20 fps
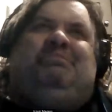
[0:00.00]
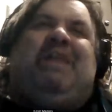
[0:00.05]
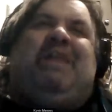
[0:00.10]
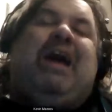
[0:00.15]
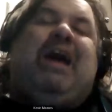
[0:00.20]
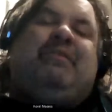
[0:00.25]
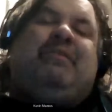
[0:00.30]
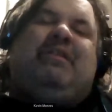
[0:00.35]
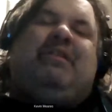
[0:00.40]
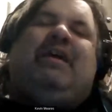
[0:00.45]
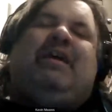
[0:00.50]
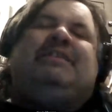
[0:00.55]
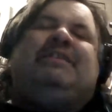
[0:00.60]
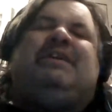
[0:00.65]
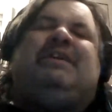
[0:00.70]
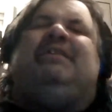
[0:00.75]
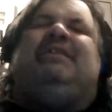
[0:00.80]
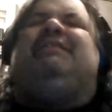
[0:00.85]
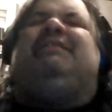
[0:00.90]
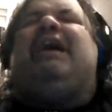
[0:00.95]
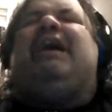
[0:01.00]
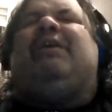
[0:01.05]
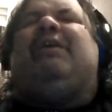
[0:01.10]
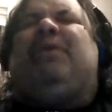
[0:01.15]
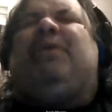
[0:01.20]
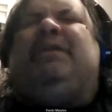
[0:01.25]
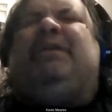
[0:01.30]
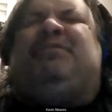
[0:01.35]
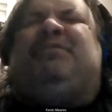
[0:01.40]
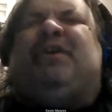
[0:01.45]
not
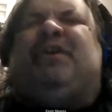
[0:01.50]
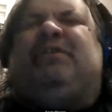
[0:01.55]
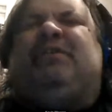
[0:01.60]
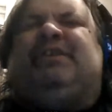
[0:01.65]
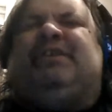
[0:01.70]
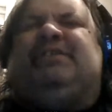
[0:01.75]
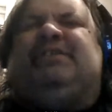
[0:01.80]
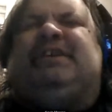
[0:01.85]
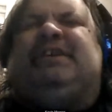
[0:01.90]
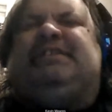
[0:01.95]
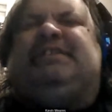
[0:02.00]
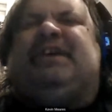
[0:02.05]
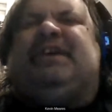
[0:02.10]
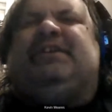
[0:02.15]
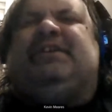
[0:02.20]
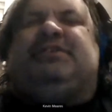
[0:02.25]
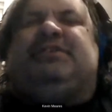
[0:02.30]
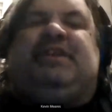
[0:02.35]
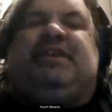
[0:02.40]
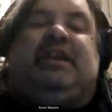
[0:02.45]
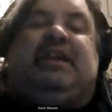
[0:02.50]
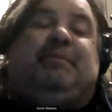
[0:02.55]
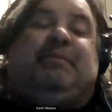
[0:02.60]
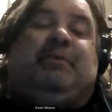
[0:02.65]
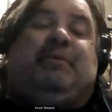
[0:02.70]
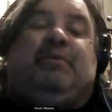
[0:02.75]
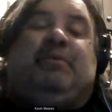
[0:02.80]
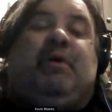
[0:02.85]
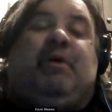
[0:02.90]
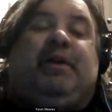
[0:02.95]
quite found guilty, as I understand it,
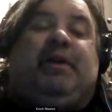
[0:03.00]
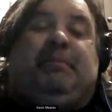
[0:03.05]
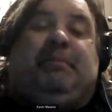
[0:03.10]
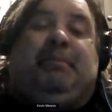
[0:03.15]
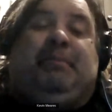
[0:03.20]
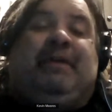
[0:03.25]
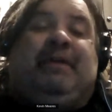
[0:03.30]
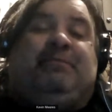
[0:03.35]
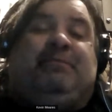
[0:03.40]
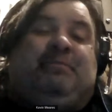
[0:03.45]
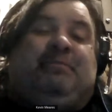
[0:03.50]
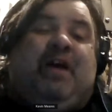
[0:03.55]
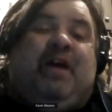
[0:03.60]
but required to pay